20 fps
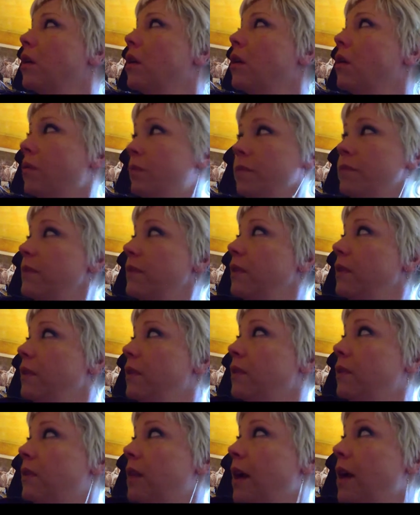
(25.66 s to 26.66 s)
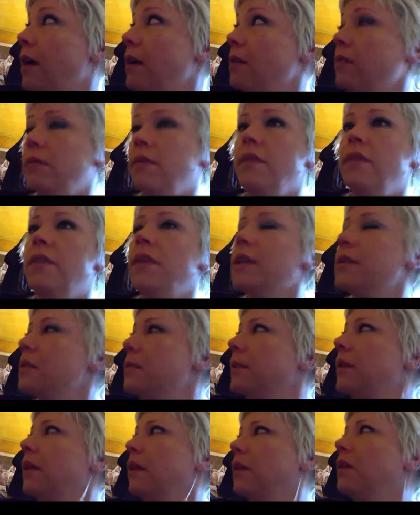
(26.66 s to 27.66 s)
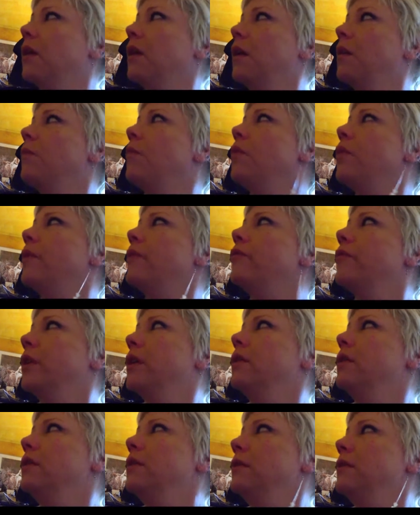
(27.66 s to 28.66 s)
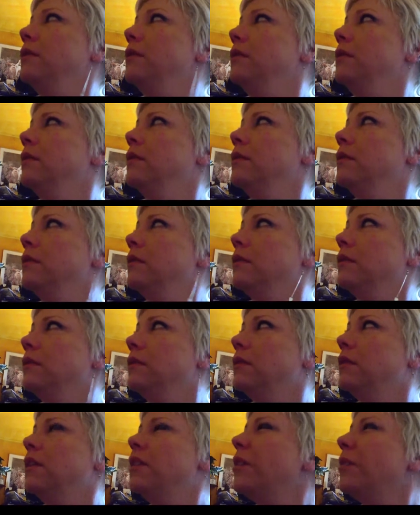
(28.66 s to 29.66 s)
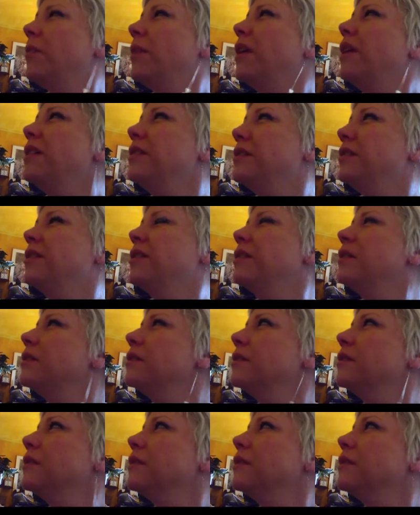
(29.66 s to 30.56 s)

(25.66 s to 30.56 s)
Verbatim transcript: Oh, that that's my in-game boyfriend. You don't mind, do you?